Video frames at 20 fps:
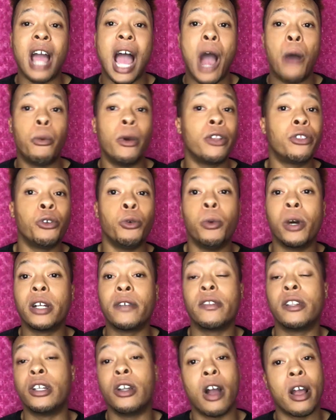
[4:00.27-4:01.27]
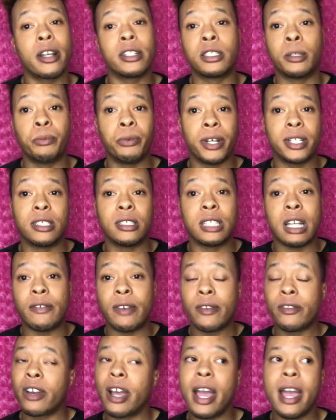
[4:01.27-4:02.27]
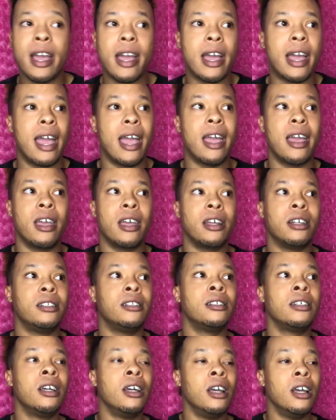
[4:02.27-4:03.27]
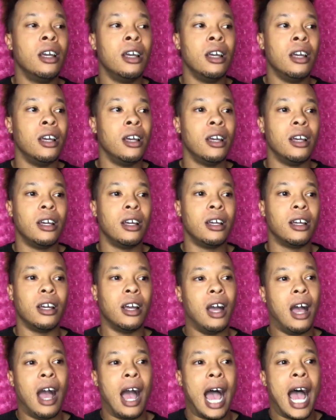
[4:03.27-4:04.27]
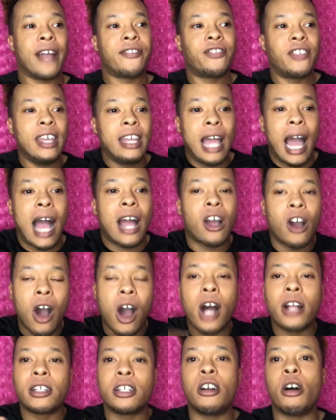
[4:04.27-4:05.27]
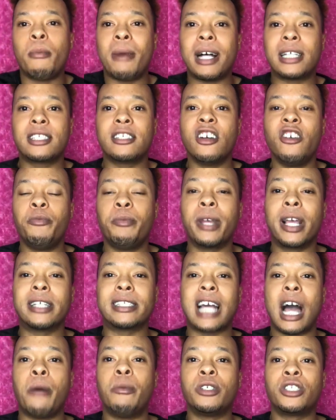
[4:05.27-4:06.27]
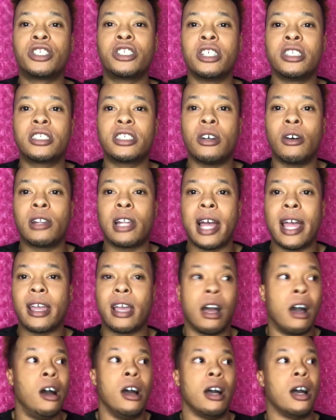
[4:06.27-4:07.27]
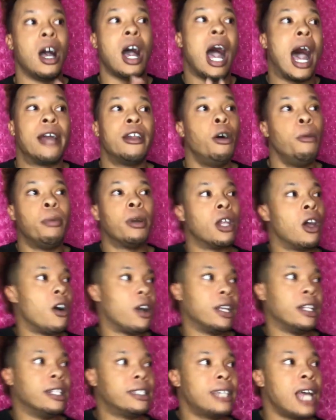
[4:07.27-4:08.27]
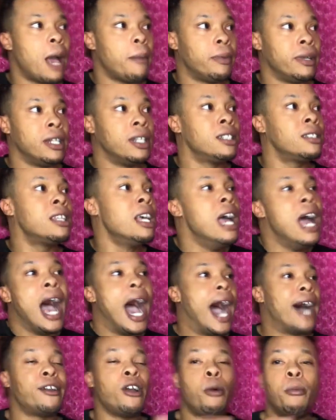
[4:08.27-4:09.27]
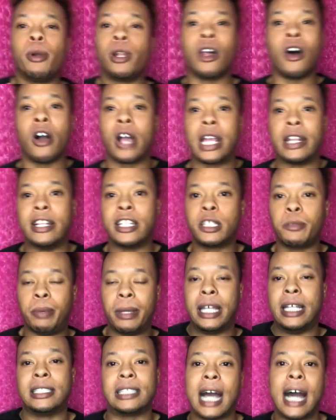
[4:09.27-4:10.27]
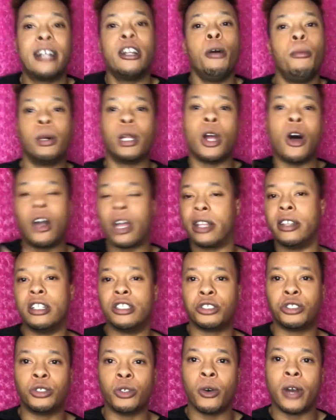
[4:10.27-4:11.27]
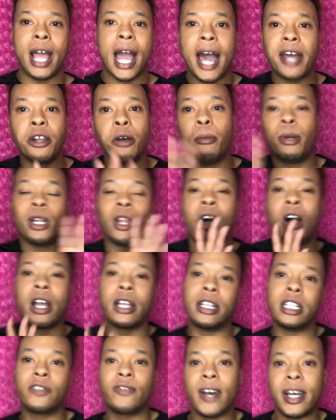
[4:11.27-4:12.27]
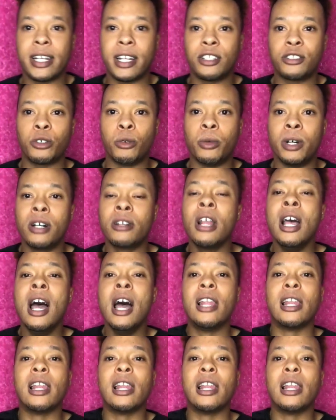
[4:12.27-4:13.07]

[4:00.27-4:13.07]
I went through one of the darkest depressions I've ever had. And I think I called it on myself because I was just so like, uh, uh-uh, I don't belong in this happiness. I don't belong in this peace. I don't belong in this joy. I don't belong in this financial wealth.